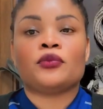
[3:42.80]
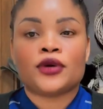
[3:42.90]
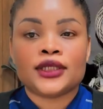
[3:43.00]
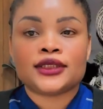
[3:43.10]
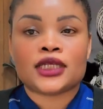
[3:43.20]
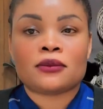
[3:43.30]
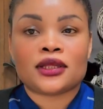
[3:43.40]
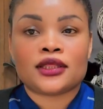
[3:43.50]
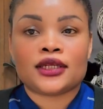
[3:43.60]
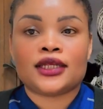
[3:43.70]
Point
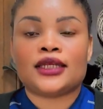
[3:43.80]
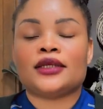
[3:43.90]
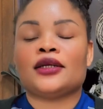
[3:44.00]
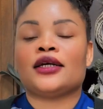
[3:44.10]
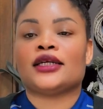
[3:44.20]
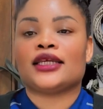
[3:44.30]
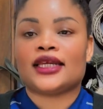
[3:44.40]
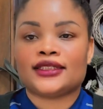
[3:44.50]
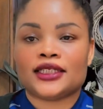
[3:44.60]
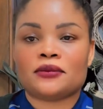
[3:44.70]
number three,
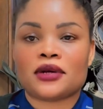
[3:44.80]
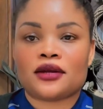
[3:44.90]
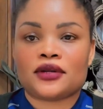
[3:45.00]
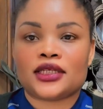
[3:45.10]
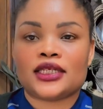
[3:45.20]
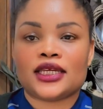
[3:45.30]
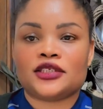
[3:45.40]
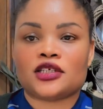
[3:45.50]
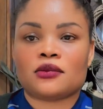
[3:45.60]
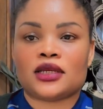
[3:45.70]
getting married here in
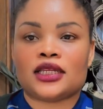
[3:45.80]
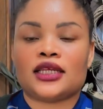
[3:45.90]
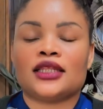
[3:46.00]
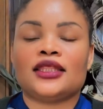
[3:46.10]
Germany.